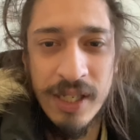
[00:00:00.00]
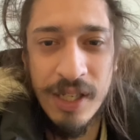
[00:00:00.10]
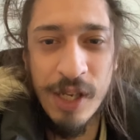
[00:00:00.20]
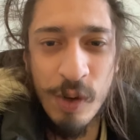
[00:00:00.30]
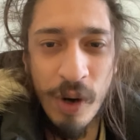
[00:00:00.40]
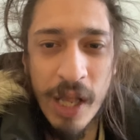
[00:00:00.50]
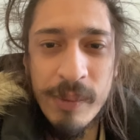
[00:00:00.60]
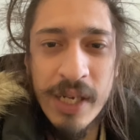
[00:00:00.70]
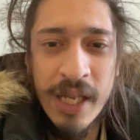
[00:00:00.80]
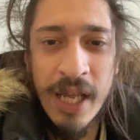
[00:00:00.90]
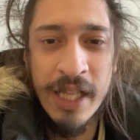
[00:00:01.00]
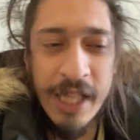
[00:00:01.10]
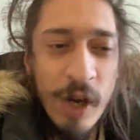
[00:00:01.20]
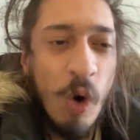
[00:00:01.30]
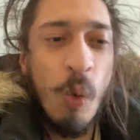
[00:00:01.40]
You know what I mean?
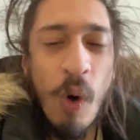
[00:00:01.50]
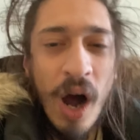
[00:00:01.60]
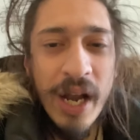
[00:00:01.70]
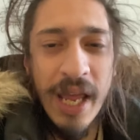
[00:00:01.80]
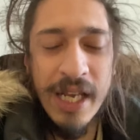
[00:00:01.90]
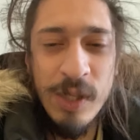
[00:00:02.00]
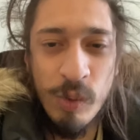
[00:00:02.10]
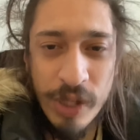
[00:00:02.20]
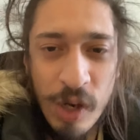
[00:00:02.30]
They don't want anyone,